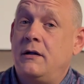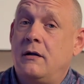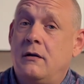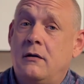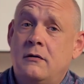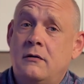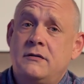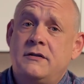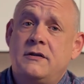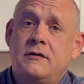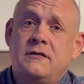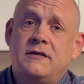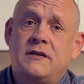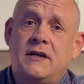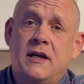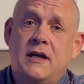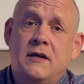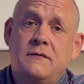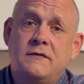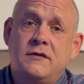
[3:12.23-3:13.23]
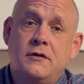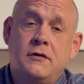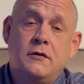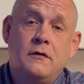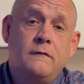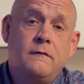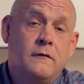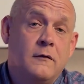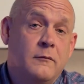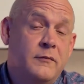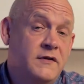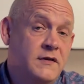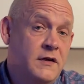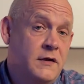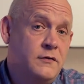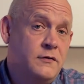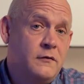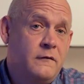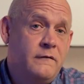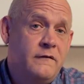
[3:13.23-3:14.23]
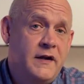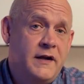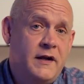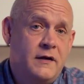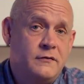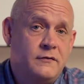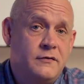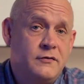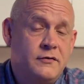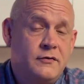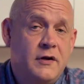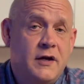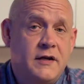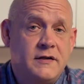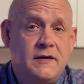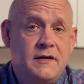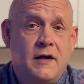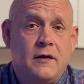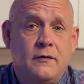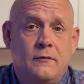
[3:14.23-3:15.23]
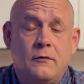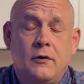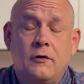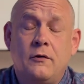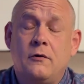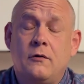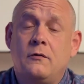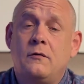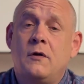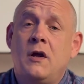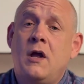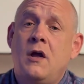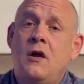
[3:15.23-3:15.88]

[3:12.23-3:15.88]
also saves you from potential financial stress down the road,